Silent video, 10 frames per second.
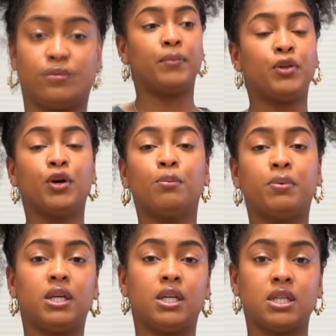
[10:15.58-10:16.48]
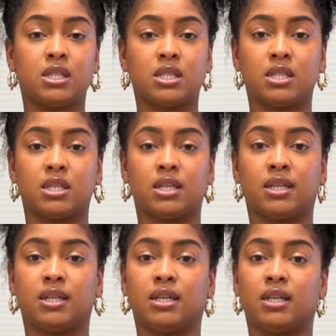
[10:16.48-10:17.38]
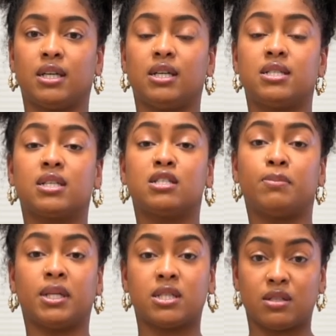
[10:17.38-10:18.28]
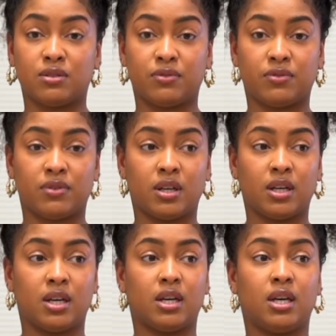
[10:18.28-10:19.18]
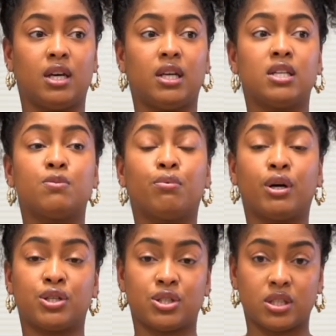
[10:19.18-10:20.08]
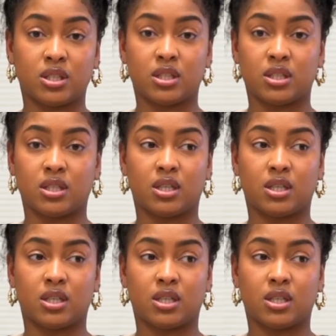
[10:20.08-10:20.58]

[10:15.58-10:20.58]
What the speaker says: Your peace is expensive. It is precious.